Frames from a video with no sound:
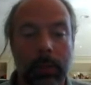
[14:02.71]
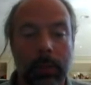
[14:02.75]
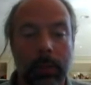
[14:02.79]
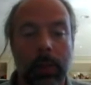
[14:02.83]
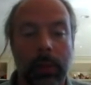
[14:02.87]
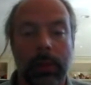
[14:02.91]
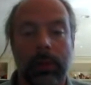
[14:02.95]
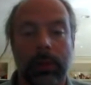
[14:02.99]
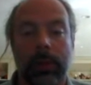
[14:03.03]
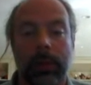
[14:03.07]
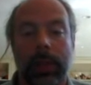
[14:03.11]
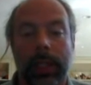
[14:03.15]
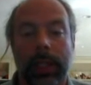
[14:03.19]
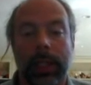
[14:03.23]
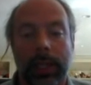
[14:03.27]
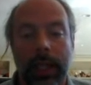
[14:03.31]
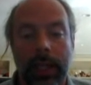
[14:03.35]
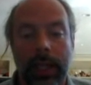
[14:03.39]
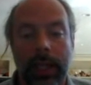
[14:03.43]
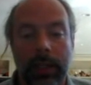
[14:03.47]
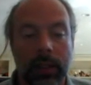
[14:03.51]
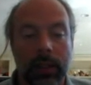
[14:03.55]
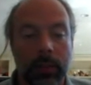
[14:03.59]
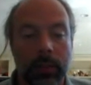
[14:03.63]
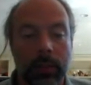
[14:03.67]
for both
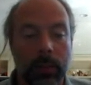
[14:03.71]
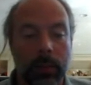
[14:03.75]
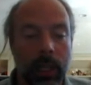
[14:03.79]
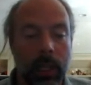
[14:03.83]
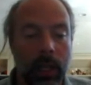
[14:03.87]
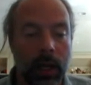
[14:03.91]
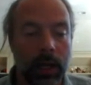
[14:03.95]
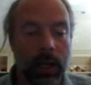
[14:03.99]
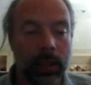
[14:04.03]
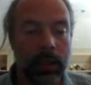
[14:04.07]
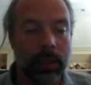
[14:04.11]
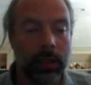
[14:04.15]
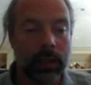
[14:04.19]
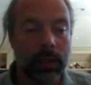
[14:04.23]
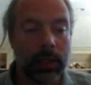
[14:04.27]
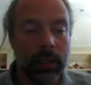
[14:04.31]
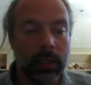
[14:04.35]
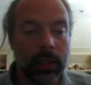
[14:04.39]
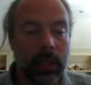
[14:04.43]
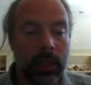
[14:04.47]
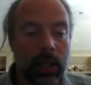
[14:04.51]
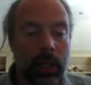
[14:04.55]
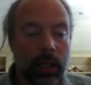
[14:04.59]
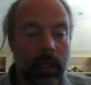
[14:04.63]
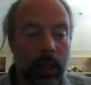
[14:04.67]
transactions and blocks.
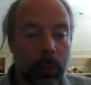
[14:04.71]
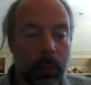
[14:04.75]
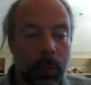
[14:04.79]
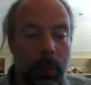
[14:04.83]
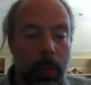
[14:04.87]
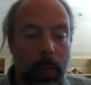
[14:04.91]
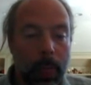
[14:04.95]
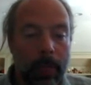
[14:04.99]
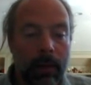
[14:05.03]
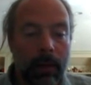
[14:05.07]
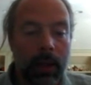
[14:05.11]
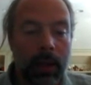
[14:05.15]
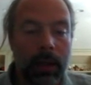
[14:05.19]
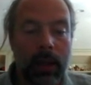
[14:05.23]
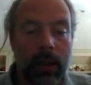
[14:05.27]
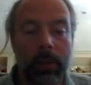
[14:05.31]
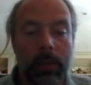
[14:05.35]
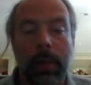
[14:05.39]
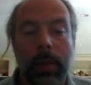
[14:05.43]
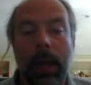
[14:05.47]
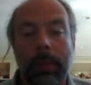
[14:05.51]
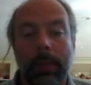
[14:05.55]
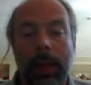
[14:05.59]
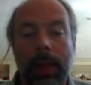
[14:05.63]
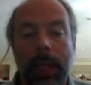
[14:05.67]
And
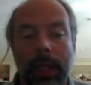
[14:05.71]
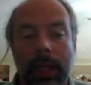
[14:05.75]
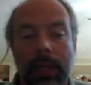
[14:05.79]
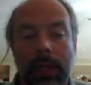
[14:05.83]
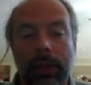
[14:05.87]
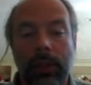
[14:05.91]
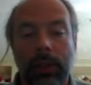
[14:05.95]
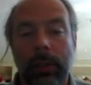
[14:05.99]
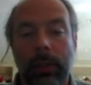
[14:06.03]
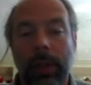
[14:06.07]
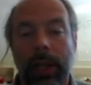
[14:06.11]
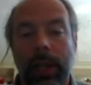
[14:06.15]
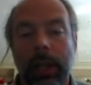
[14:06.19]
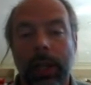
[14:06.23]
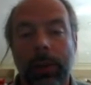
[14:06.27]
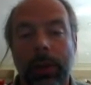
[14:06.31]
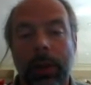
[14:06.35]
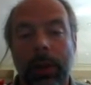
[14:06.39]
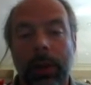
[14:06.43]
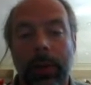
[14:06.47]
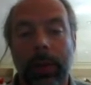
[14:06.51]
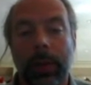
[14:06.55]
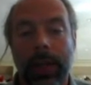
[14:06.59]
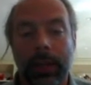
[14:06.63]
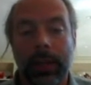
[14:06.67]
am I making too many
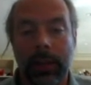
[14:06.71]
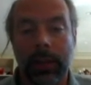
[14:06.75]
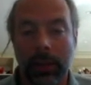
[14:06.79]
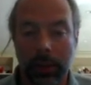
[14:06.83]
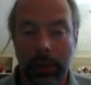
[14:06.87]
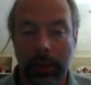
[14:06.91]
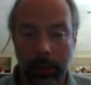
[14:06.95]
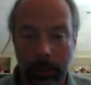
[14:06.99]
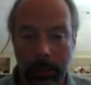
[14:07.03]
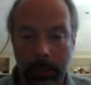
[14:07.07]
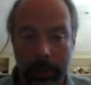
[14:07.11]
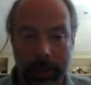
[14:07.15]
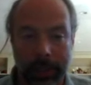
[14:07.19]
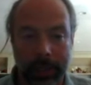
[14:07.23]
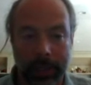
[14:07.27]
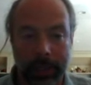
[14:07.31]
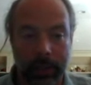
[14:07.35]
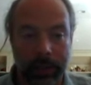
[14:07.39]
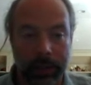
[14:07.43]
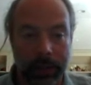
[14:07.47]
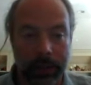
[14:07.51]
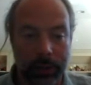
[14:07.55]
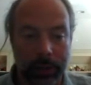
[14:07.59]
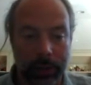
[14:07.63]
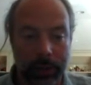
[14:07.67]
requests to a
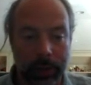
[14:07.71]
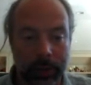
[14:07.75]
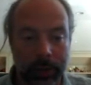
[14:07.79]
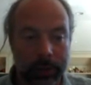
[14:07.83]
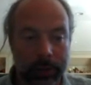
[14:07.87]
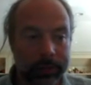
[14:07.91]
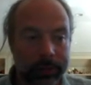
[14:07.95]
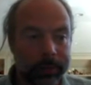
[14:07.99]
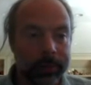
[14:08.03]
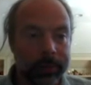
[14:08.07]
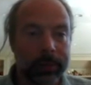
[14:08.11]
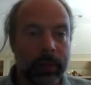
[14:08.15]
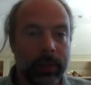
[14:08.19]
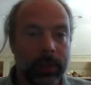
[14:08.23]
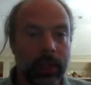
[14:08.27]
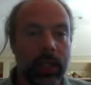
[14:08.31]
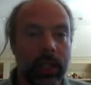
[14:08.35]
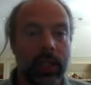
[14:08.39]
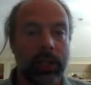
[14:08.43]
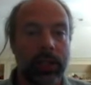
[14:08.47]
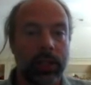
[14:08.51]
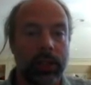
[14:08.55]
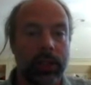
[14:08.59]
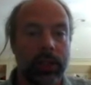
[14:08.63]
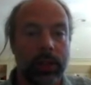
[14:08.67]
particular source? So
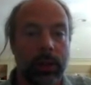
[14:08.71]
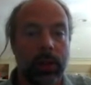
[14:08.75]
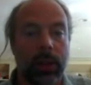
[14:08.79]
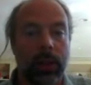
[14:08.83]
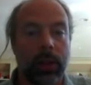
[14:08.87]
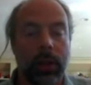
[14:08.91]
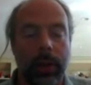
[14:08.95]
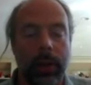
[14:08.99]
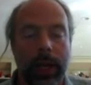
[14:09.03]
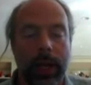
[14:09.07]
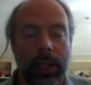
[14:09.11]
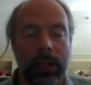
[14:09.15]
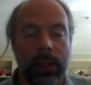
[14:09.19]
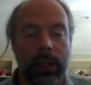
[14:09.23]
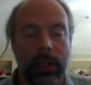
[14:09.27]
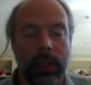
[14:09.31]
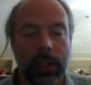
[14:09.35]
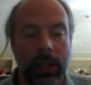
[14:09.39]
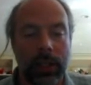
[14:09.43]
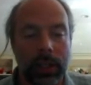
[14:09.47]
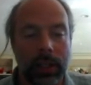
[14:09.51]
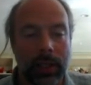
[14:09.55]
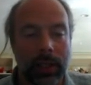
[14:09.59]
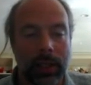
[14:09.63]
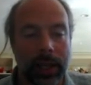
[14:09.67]
these are the sort of
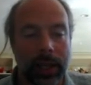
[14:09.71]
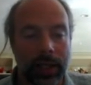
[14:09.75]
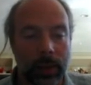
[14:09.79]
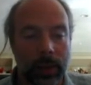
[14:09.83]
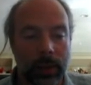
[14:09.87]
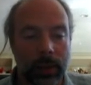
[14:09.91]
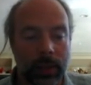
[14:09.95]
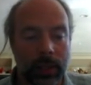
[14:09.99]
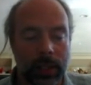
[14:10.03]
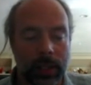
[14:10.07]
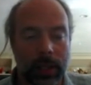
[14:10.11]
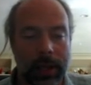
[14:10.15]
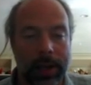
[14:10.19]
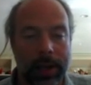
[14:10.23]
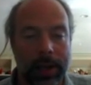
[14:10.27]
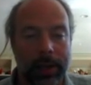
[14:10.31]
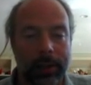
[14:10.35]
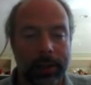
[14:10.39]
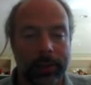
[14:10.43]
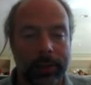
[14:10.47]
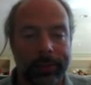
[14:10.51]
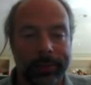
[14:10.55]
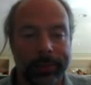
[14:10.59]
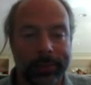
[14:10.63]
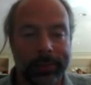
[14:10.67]
questions that you can
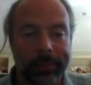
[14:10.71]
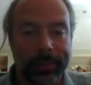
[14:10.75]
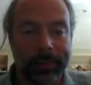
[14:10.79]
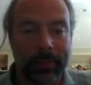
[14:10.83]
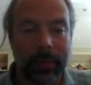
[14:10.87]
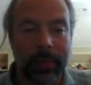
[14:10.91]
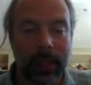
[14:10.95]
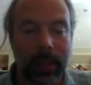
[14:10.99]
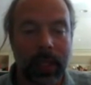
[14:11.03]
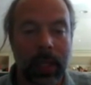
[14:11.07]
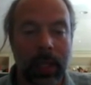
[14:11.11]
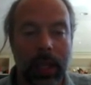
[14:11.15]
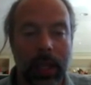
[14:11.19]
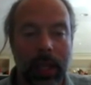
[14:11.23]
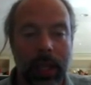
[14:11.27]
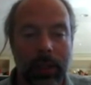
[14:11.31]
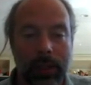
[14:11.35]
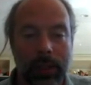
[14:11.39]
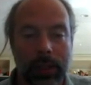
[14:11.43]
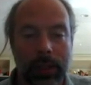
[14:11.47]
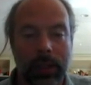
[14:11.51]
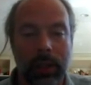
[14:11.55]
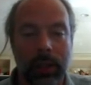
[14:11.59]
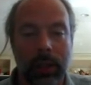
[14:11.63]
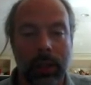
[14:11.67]
now
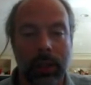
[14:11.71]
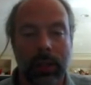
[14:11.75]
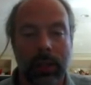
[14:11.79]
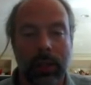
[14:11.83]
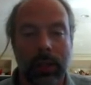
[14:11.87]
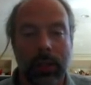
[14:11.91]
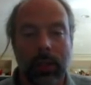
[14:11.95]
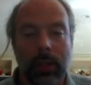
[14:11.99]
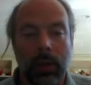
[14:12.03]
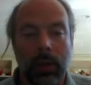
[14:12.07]
answer